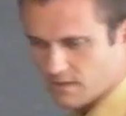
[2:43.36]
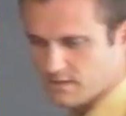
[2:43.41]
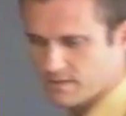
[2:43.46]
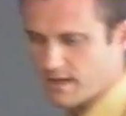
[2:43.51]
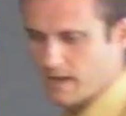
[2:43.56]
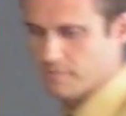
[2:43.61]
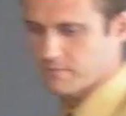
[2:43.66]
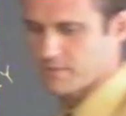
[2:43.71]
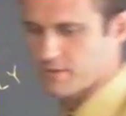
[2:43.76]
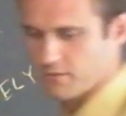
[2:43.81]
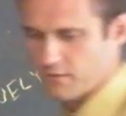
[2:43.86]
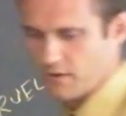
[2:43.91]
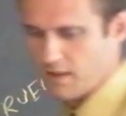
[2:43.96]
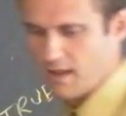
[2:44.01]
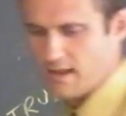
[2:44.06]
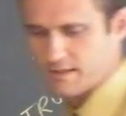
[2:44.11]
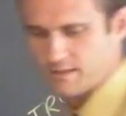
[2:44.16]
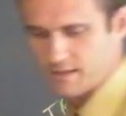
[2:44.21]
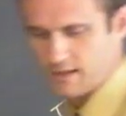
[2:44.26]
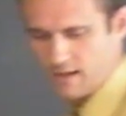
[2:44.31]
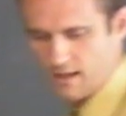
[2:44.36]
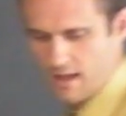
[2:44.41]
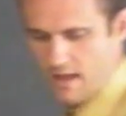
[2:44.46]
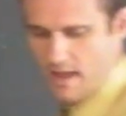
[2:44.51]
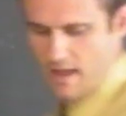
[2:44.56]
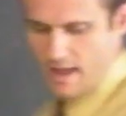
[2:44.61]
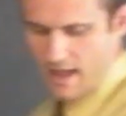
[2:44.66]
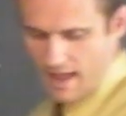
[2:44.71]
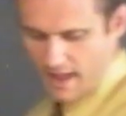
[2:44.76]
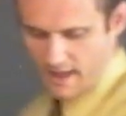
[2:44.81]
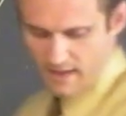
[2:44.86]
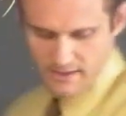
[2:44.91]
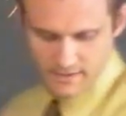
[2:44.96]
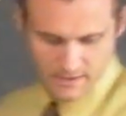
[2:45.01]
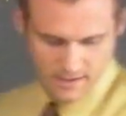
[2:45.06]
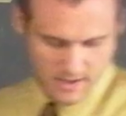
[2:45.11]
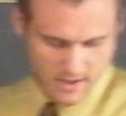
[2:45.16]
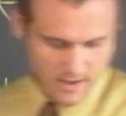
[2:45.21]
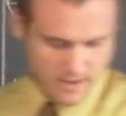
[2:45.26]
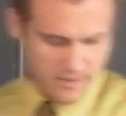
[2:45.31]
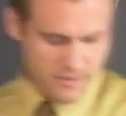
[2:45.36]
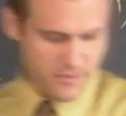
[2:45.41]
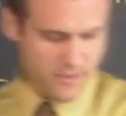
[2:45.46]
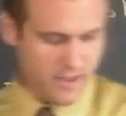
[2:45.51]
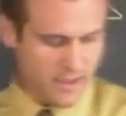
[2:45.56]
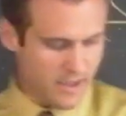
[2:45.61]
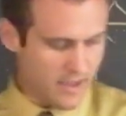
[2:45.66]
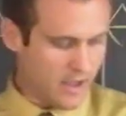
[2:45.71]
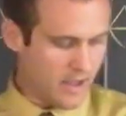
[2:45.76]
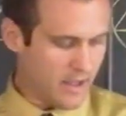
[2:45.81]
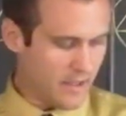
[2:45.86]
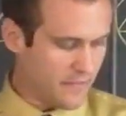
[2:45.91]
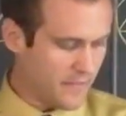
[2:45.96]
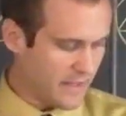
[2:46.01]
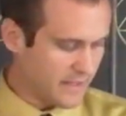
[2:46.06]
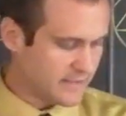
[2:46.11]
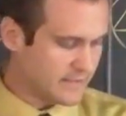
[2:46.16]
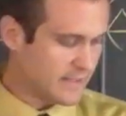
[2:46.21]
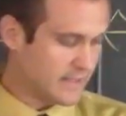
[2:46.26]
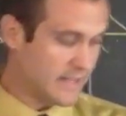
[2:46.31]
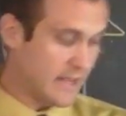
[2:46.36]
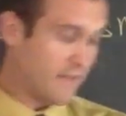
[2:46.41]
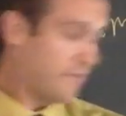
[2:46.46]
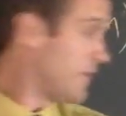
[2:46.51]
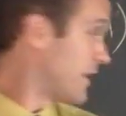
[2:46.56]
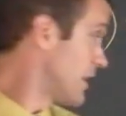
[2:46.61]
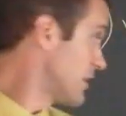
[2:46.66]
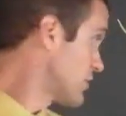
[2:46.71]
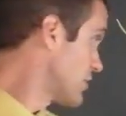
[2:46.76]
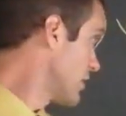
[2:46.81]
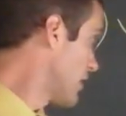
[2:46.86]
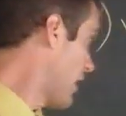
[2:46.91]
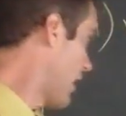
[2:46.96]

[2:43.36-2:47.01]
times the velocity. And the, uh, that's the definition